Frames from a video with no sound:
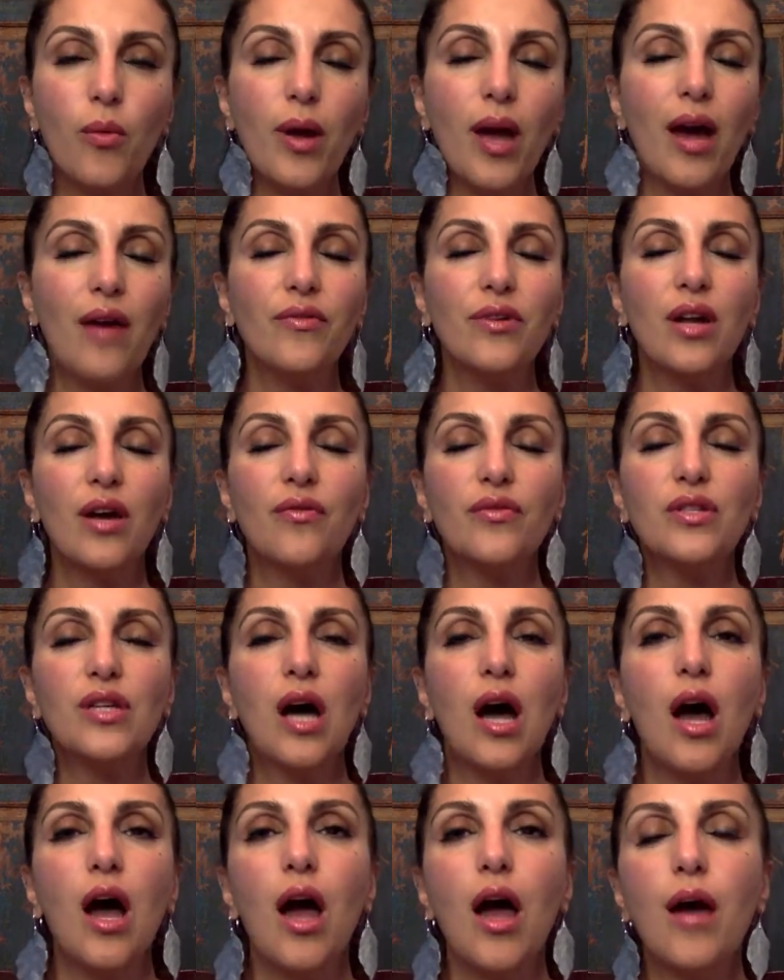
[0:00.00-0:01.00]
We have enough
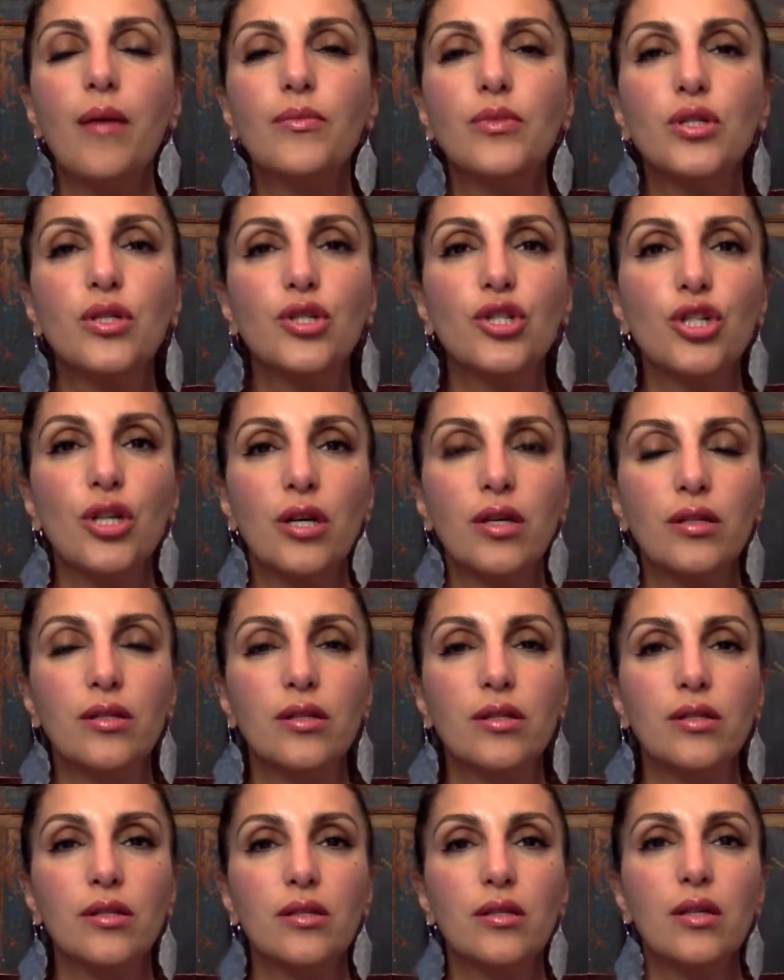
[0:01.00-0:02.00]
time to
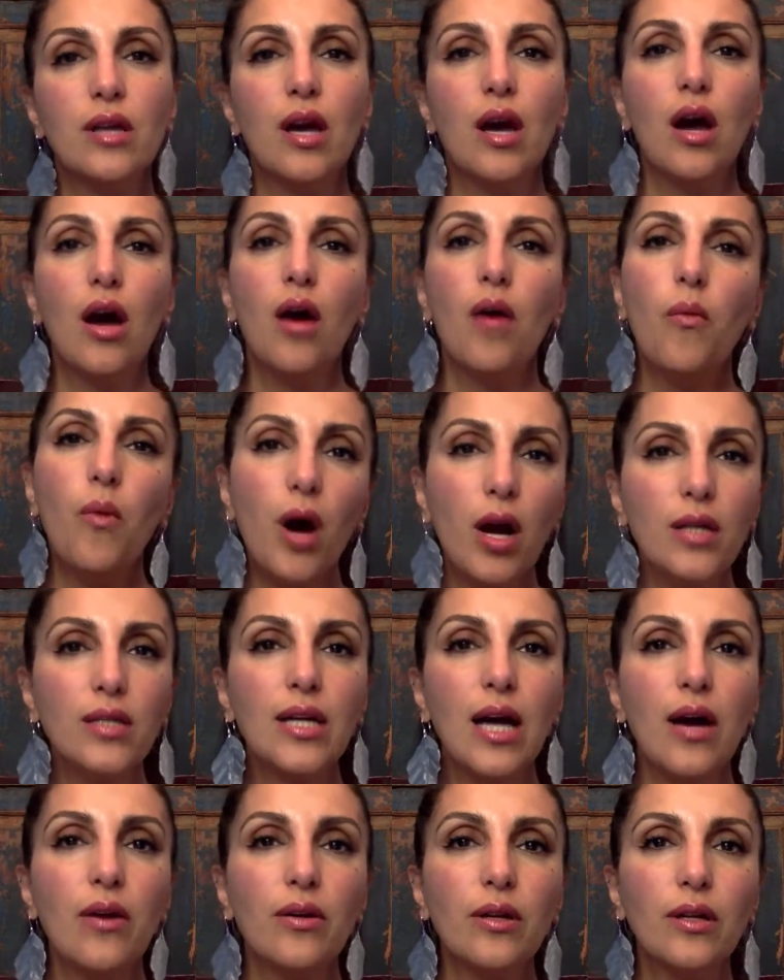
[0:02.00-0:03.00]
just wind
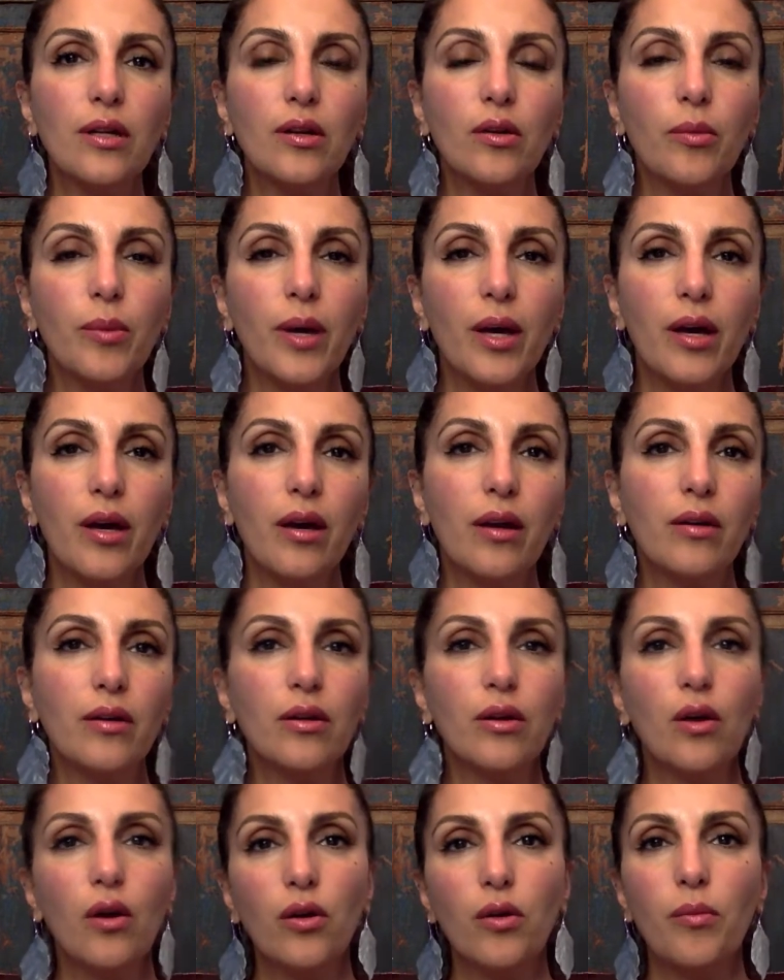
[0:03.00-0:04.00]
down a little bit,
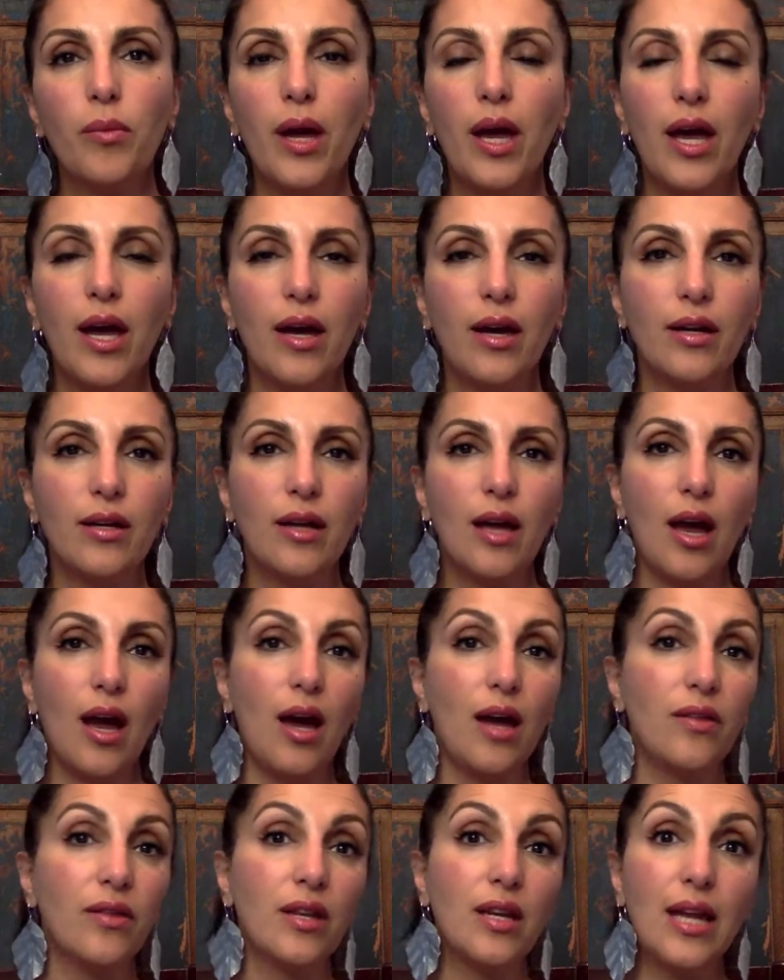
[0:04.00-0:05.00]
go to bed,
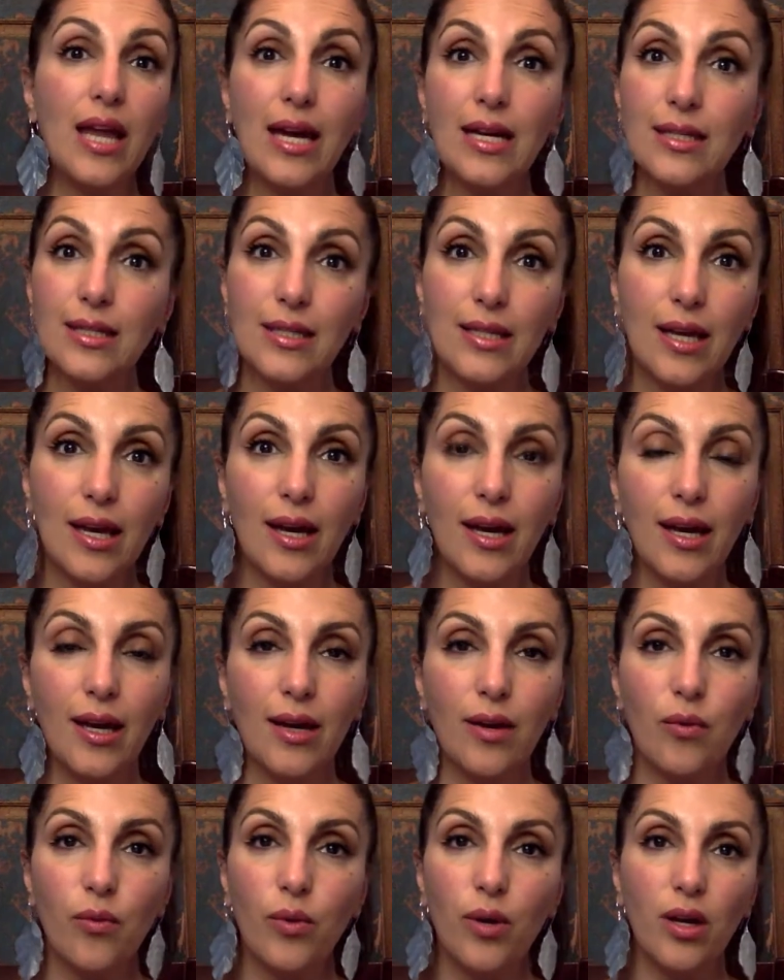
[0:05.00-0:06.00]
and the next
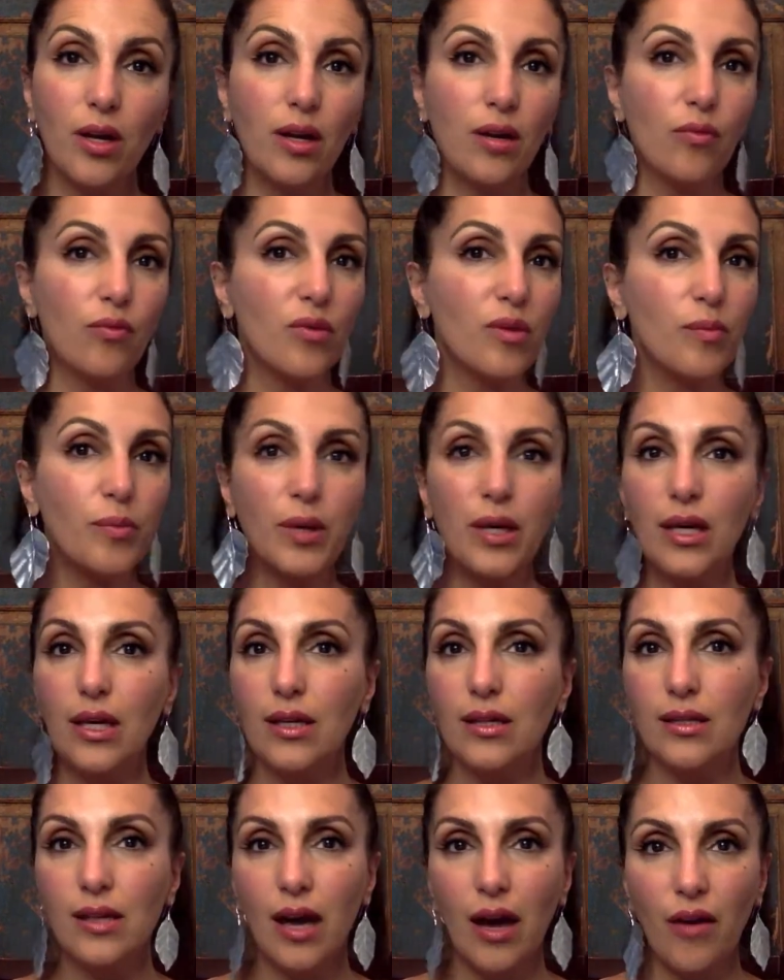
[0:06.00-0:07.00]
day we
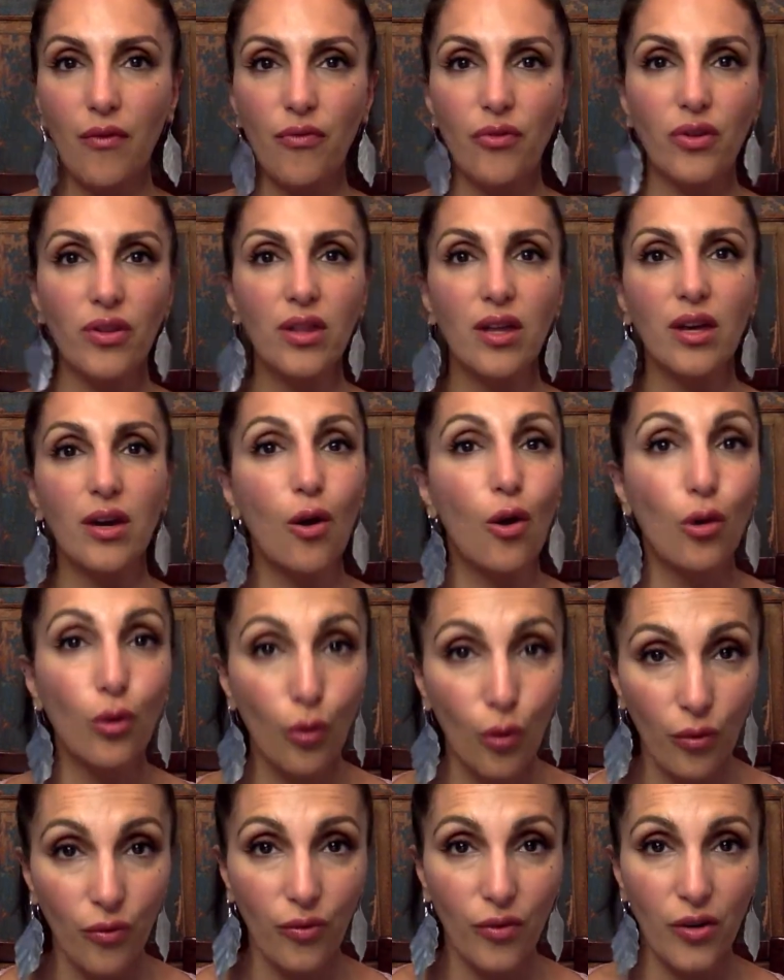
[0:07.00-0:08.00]
repeat everything all
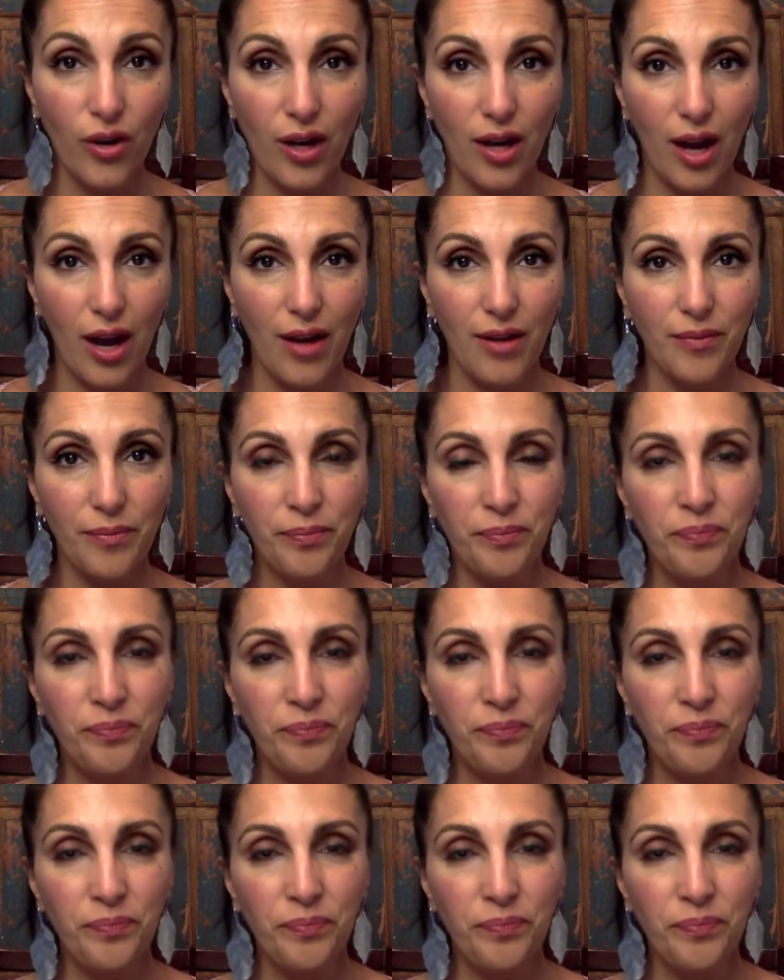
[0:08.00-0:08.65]
over again.